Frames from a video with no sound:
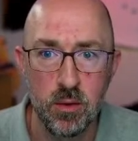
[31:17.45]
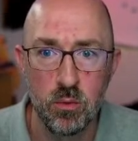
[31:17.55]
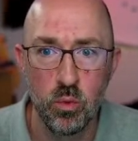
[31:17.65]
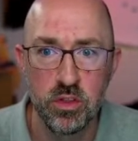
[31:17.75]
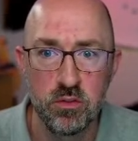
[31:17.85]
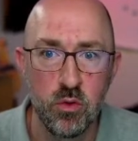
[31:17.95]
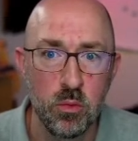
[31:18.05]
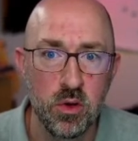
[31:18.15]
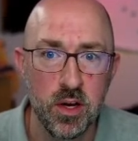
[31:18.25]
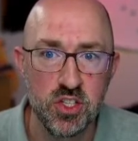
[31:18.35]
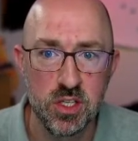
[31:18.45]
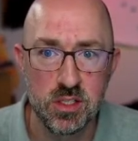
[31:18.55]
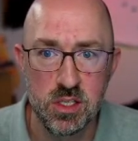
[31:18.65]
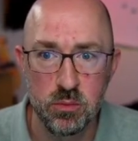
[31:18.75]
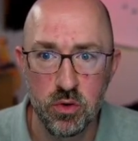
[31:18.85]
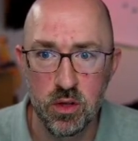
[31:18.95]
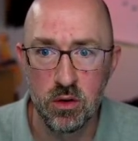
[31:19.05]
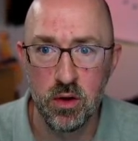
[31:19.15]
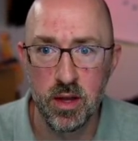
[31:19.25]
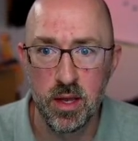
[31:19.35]
And what the formula actually ends up
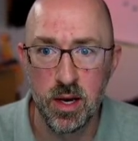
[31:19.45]
looking like,